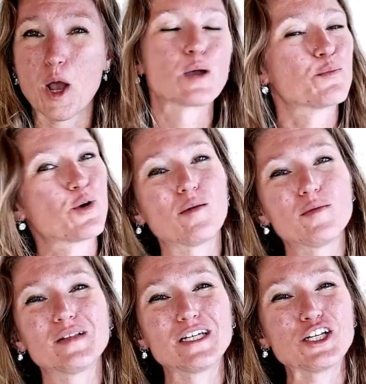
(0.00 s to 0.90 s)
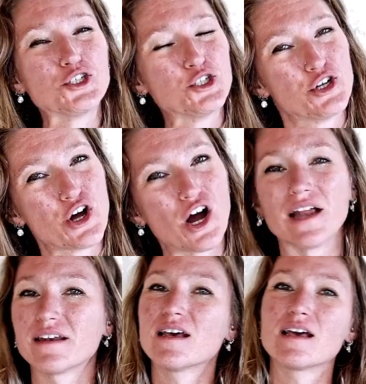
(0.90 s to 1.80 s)
Probably not.
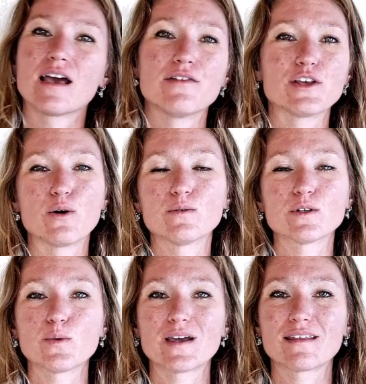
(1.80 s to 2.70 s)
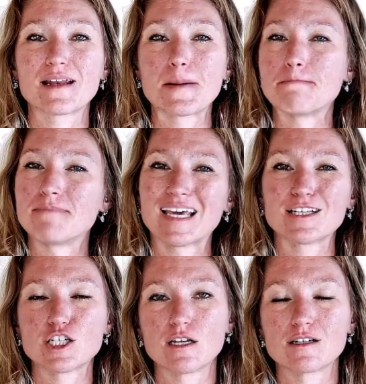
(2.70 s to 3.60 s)
And the only way that it might
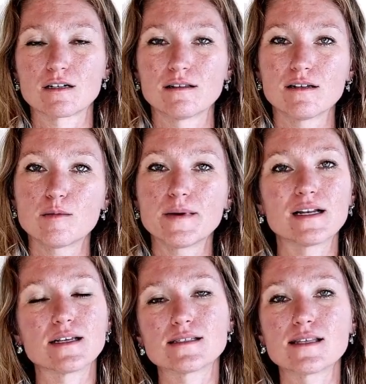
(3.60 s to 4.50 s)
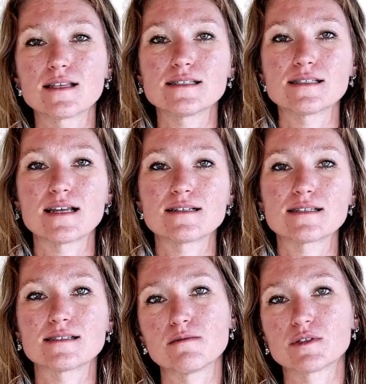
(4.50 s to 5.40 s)
change a little bit is that this sentence
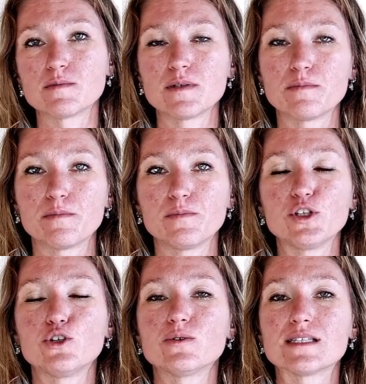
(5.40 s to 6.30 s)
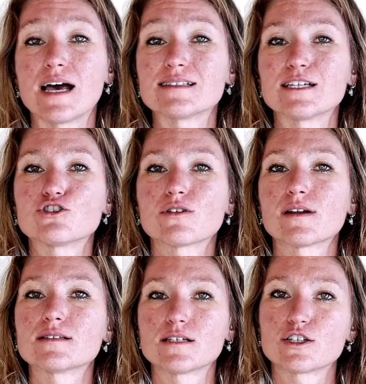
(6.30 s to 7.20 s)
seems to be used as a
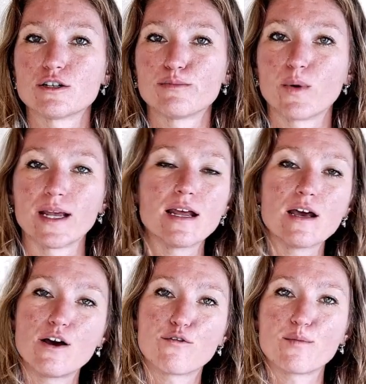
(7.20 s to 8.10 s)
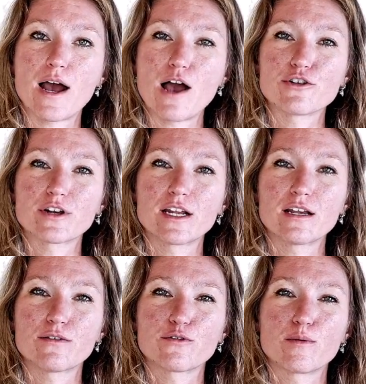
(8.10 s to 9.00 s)
transition point from how you're getting
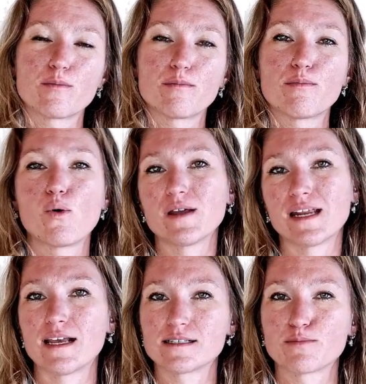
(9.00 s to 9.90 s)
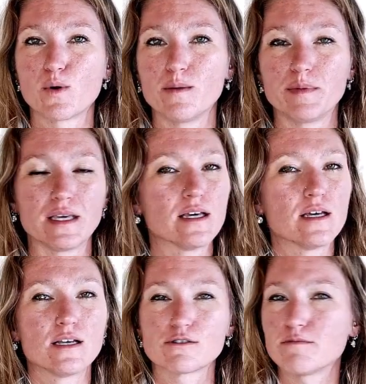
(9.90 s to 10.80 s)
from point A to point B.
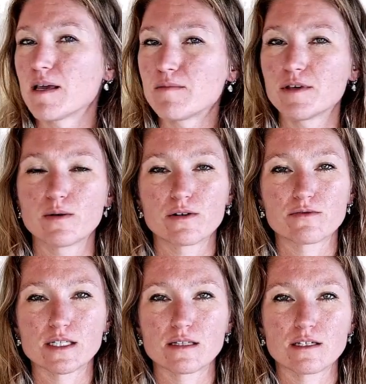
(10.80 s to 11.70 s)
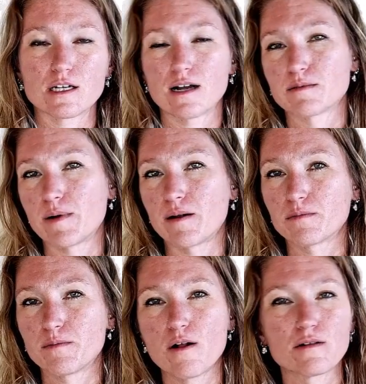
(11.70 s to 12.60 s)
So maybe you had recently talked about
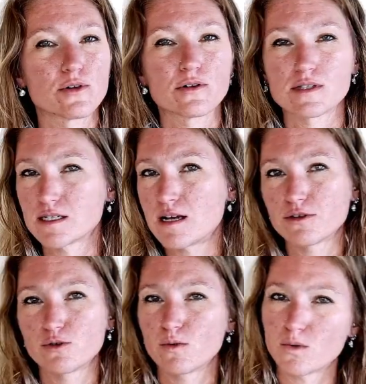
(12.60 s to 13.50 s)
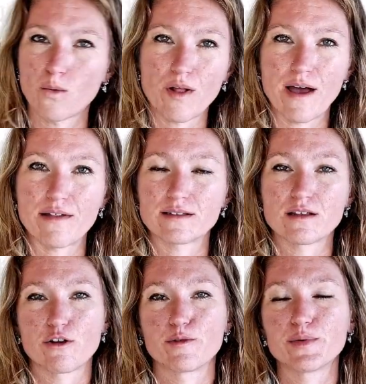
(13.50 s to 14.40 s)
polymers and now you want to apply that to
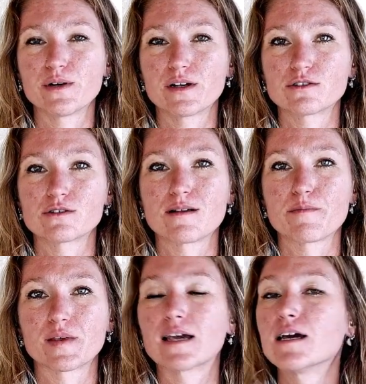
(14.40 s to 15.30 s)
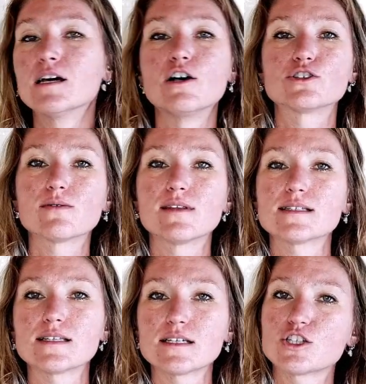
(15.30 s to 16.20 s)
therapeutics or something. So this
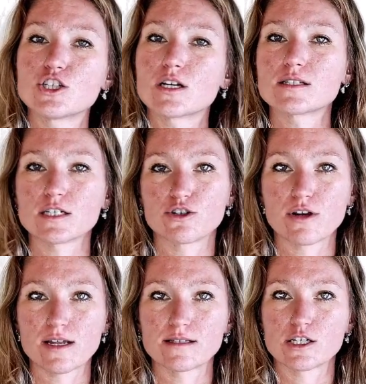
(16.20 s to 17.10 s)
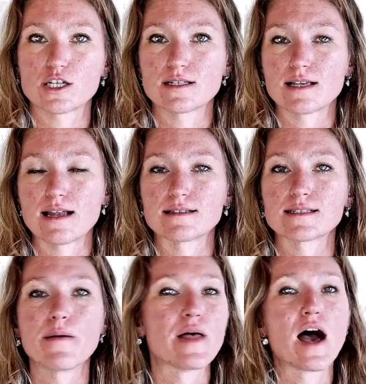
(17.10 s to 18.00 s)
is just a transition sentence.
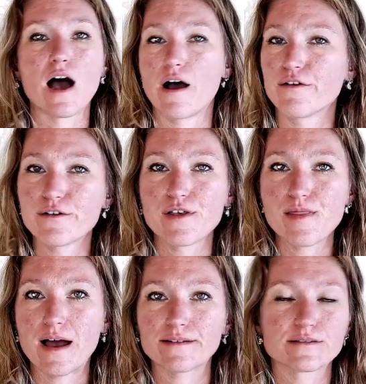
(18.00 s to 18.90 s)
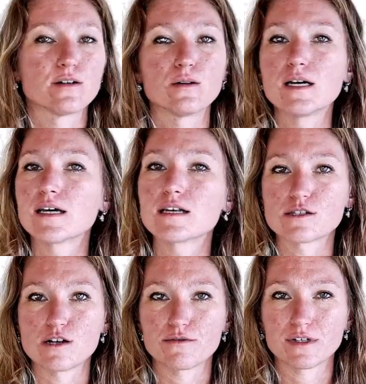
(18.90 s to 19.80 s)
Other than that, though, it's
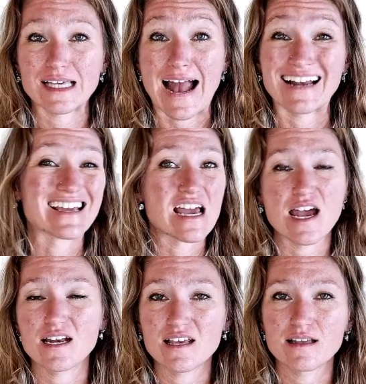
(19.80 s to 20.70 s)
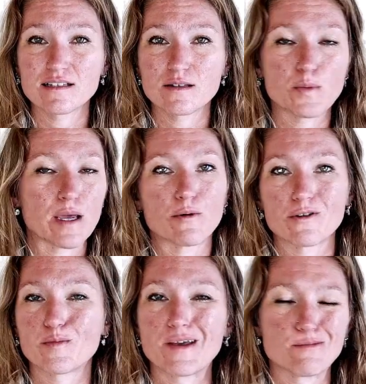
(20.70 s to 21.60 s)
not really adding anything to the paper. The
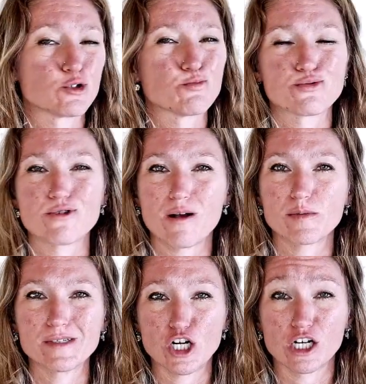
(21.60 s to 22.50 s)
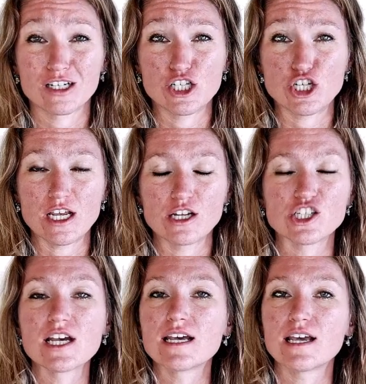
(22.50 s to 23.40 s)
paper's probably not going to change
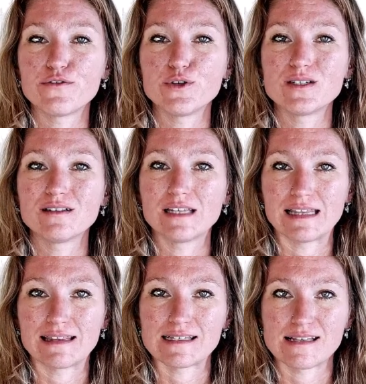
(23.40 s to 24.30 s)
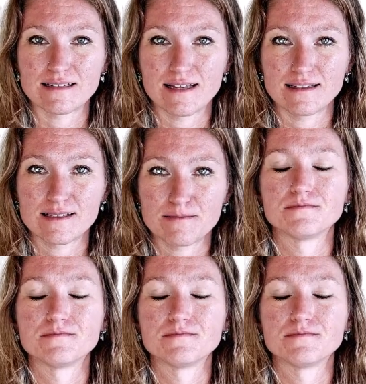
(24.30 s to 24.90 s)
if you delete this sentence.